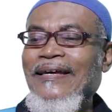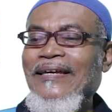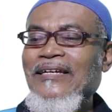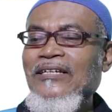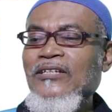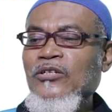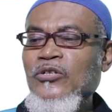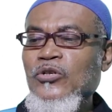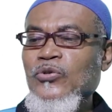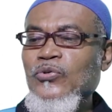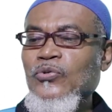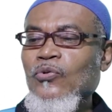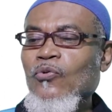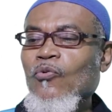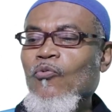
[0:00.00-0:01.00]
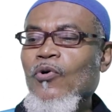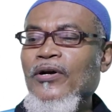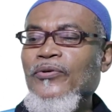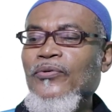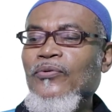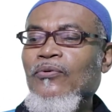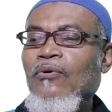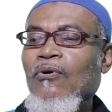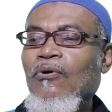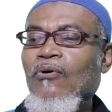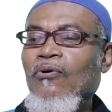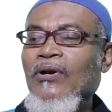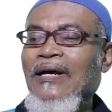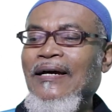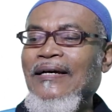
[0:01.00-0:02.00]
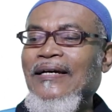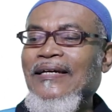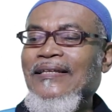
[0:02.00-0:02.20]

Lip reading: into what you call